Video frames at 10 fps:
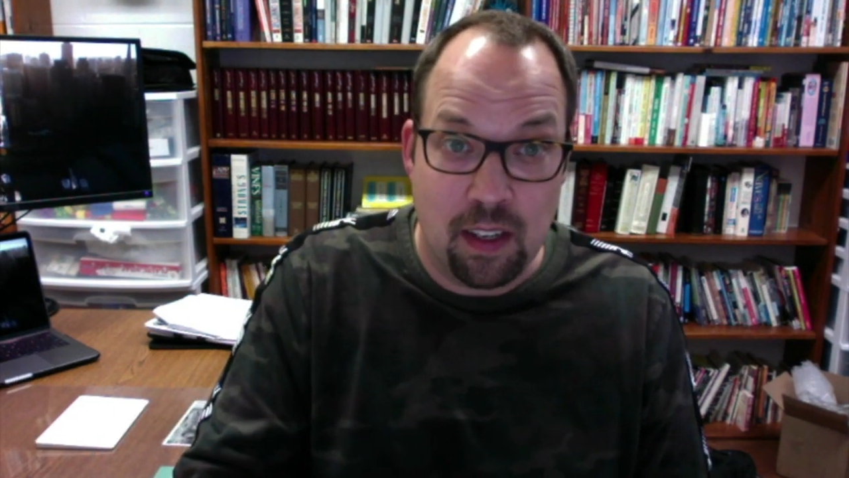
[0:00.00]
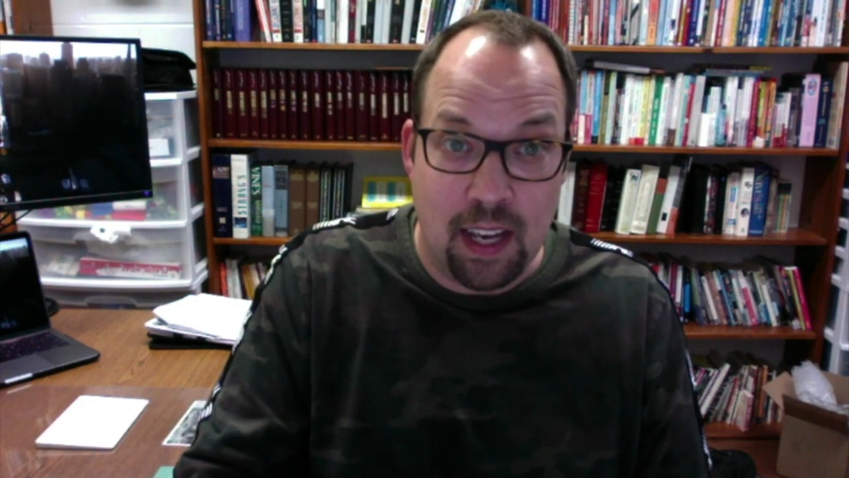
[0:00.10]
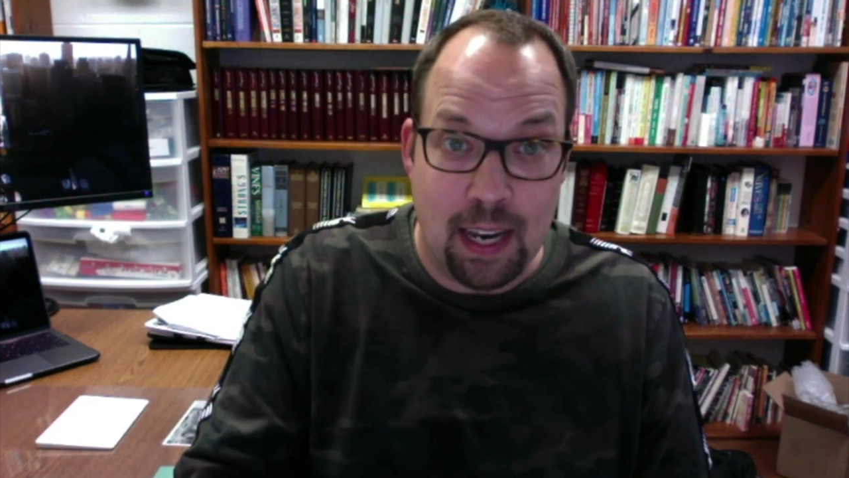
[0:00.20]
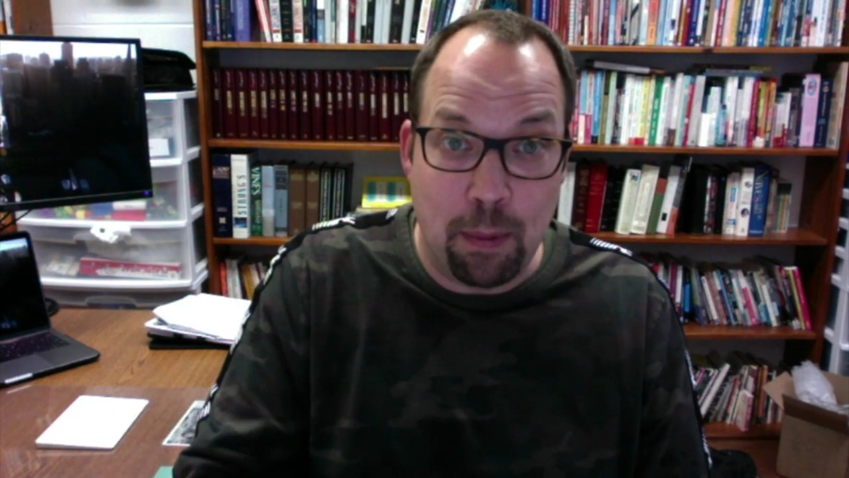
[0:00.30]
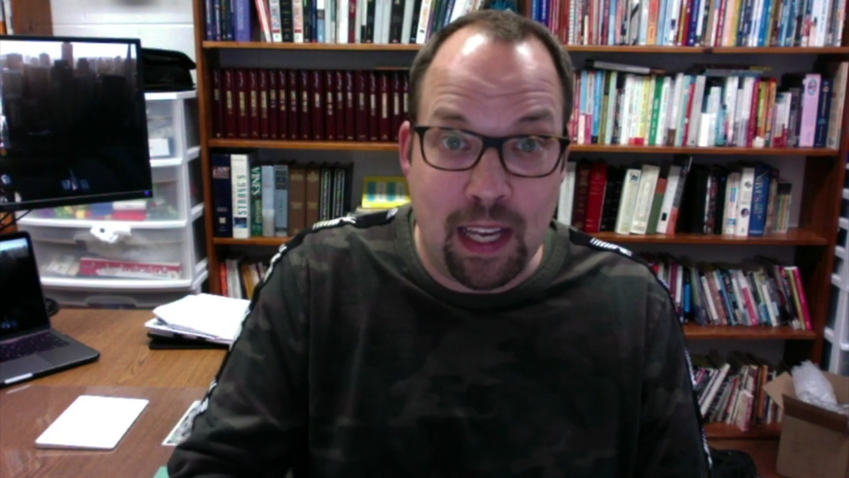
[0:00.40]

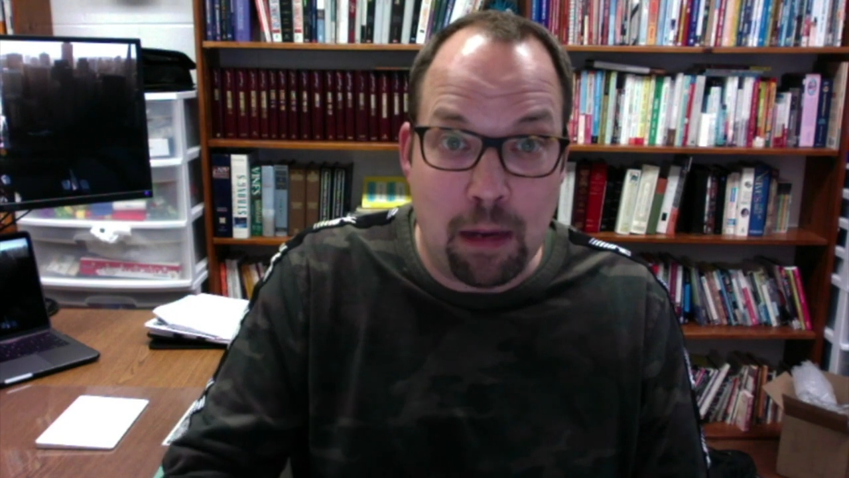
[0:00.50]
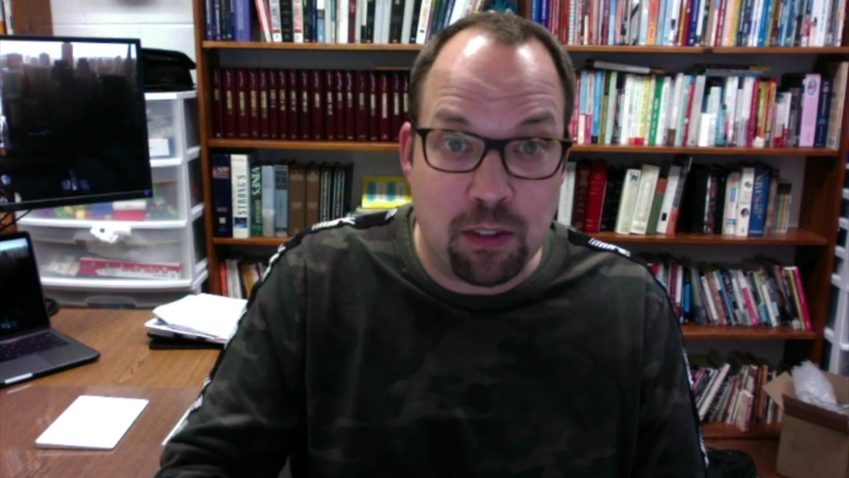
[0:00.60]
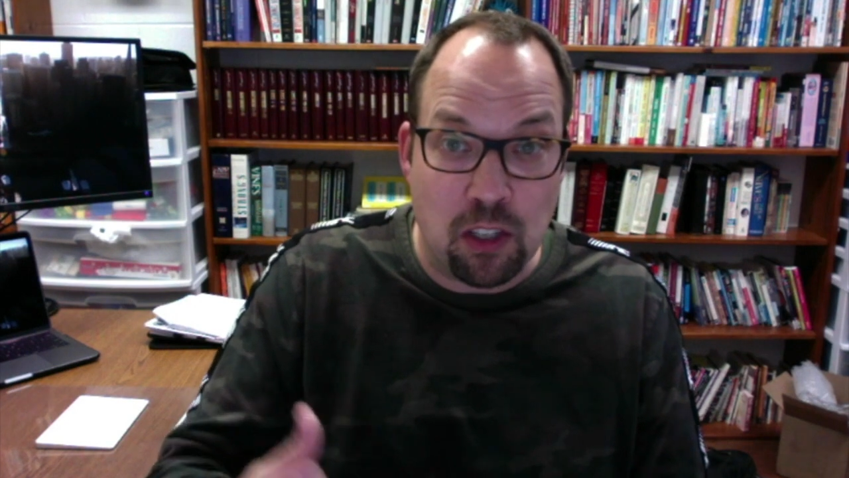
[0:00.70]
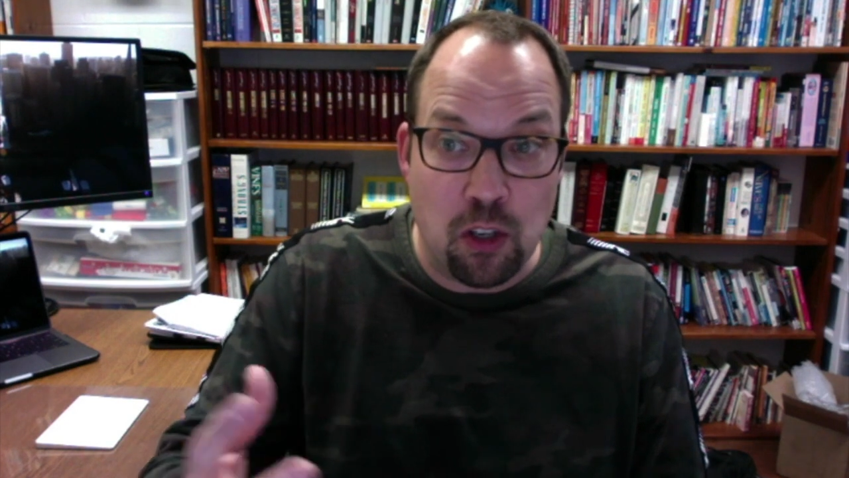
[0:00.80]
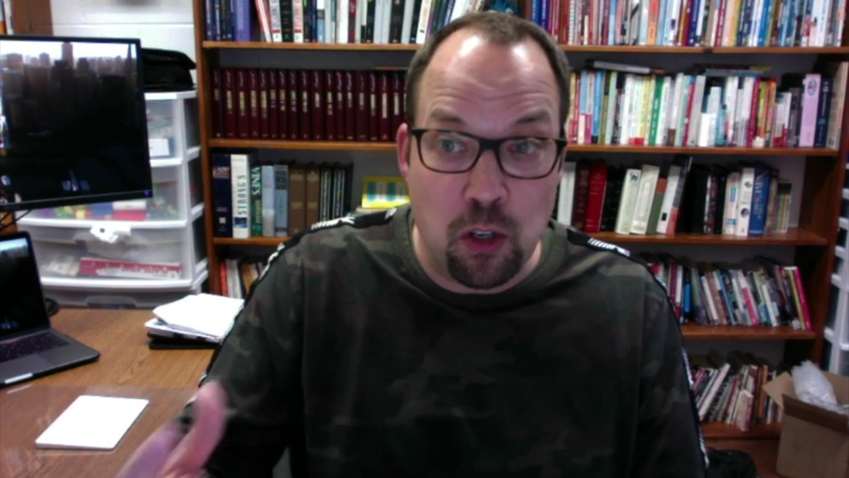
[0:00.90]
and it
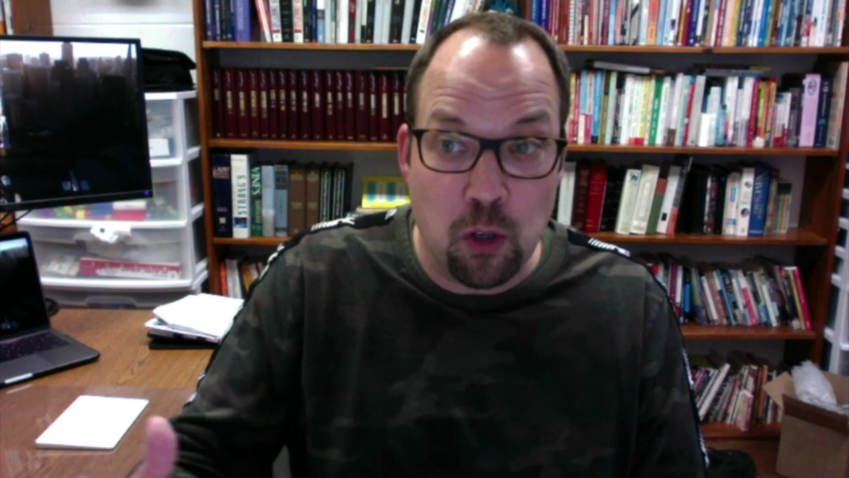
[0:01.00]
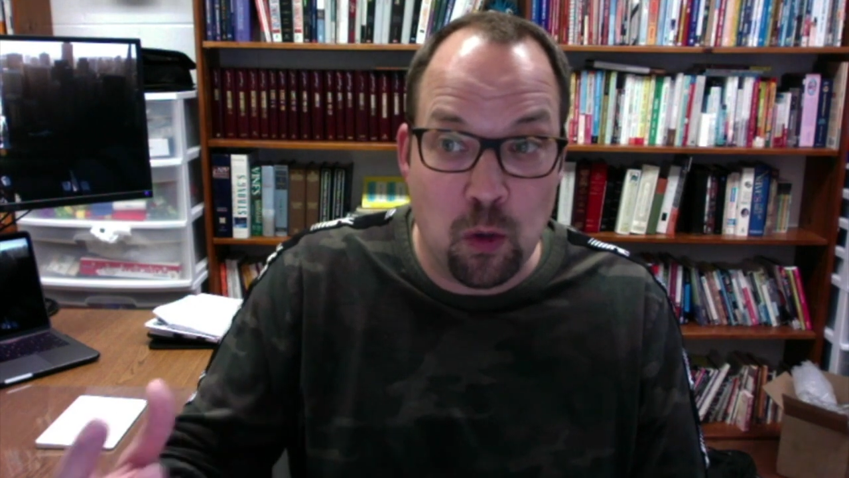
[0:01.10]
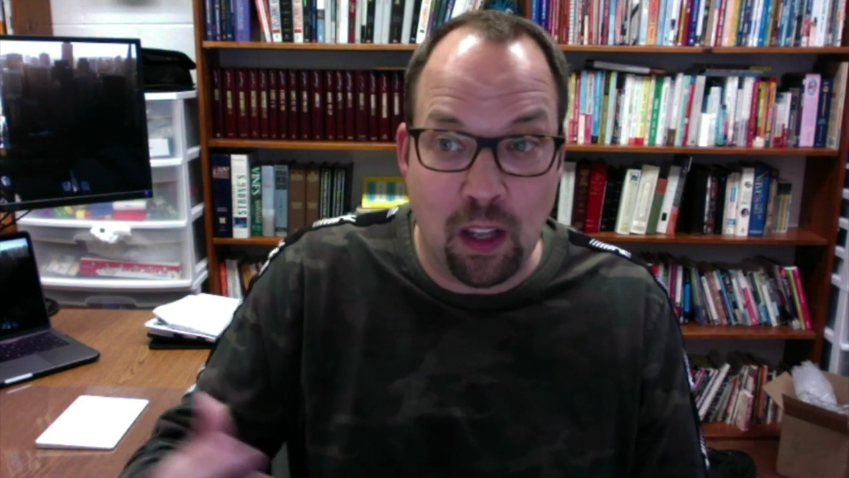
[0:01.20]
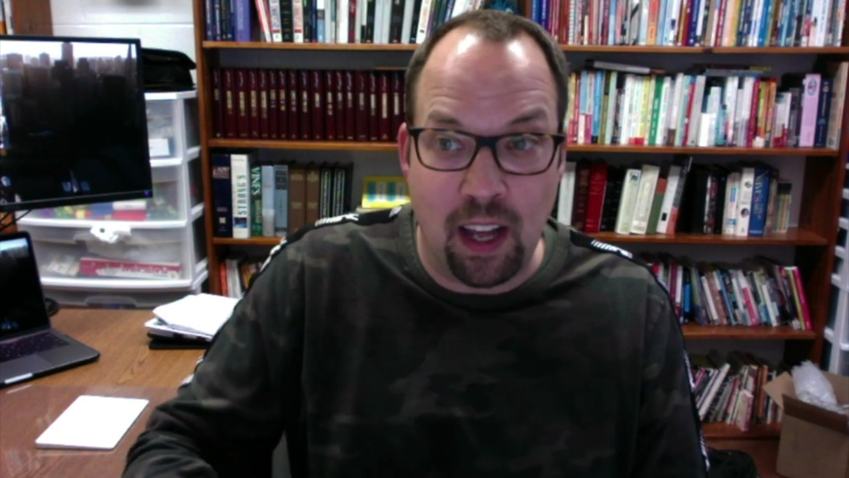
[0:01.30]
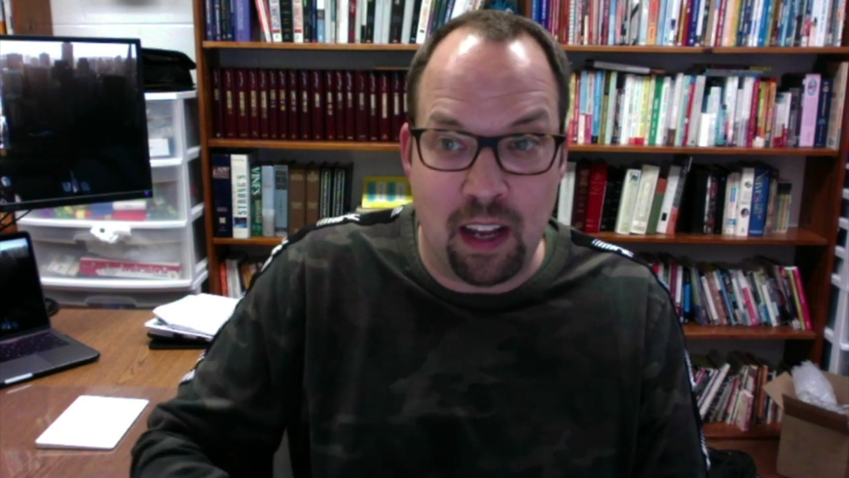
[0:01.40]
becomes a new
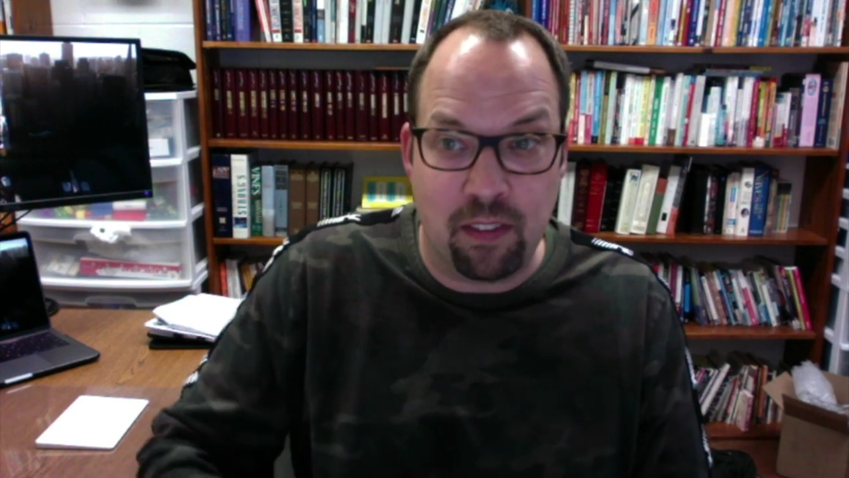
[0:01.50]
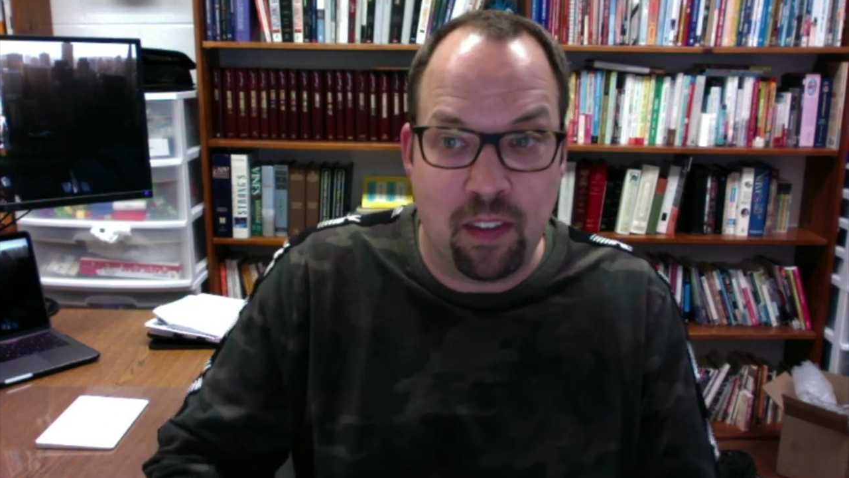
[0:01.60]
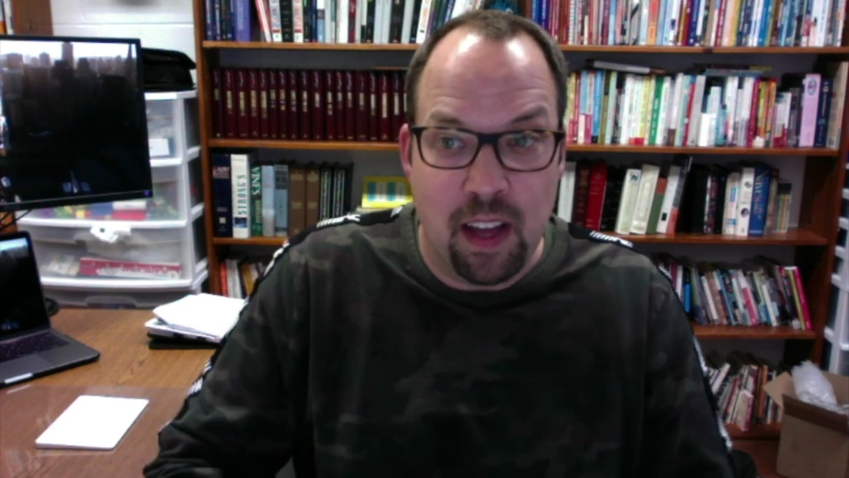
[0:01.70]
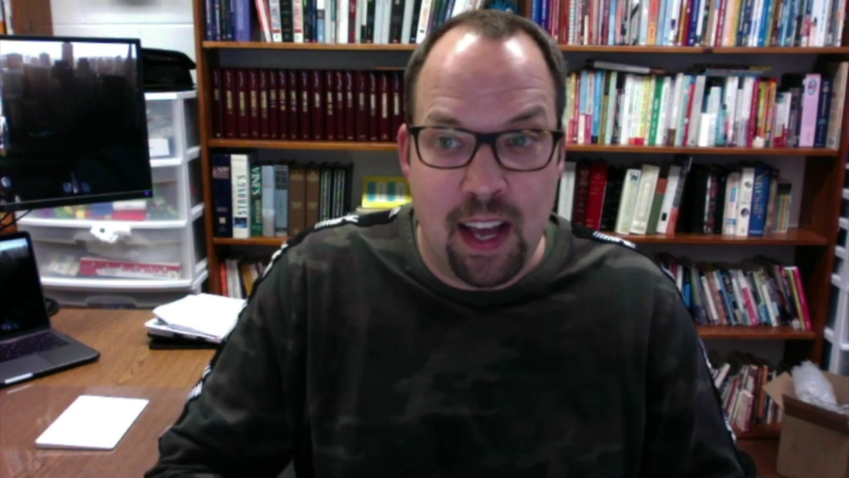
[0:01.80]
life.